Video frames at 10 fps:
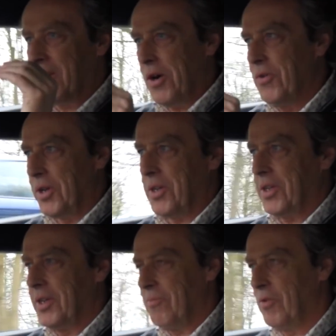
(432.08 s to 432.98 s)
current
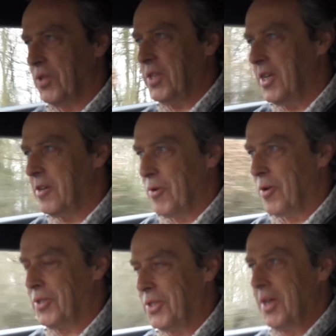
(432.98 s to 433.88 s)
with the
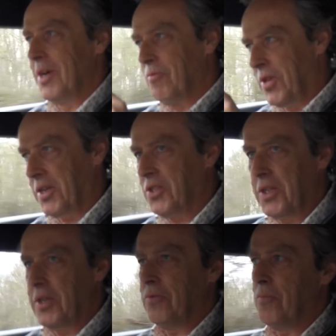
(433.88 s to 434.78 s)
gearbox. They had a
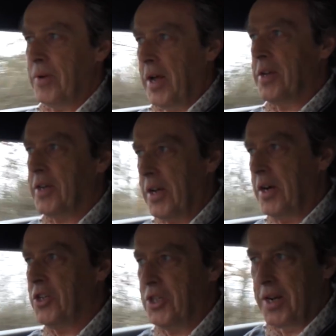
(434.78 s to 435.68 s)
single plate
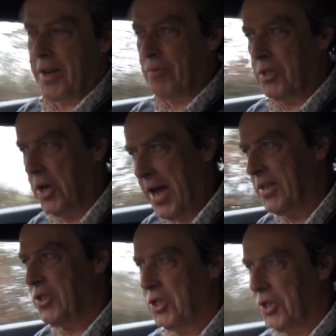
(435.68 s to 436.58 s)
clutch and it was
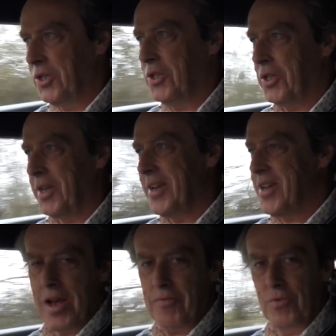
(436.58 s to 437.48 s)
hesitant and
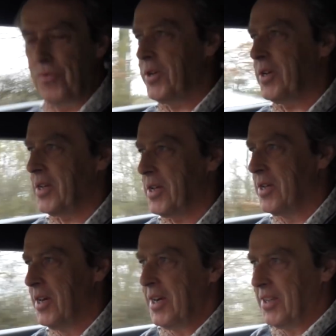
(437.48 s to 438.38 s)
it never really
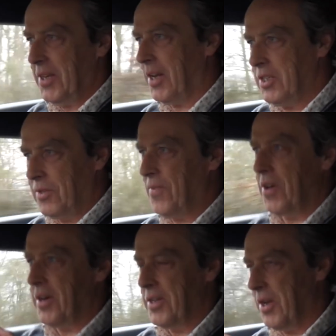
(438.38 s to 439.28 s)
satisfied.
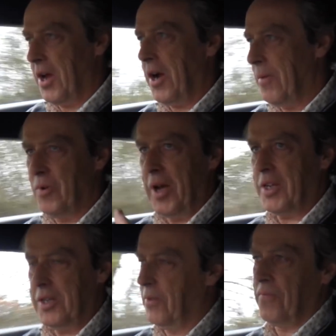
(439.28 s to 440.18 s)
Like
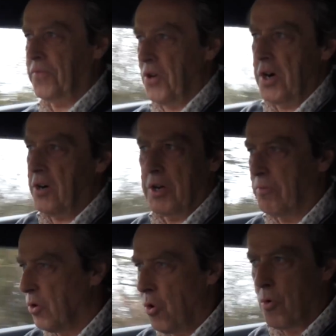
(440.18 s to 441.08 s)
Ferrari
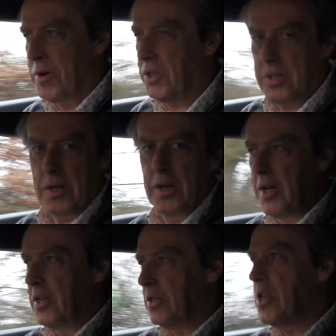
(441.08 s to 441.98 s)
were always
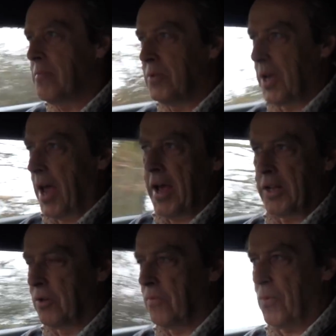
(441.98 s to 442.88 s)
leaps ahead
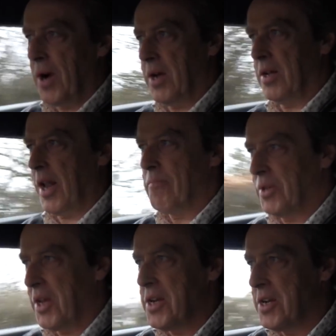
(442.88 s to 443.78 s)
of where
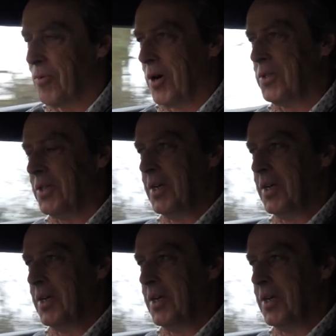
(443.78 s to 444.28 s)
Lamborghini was.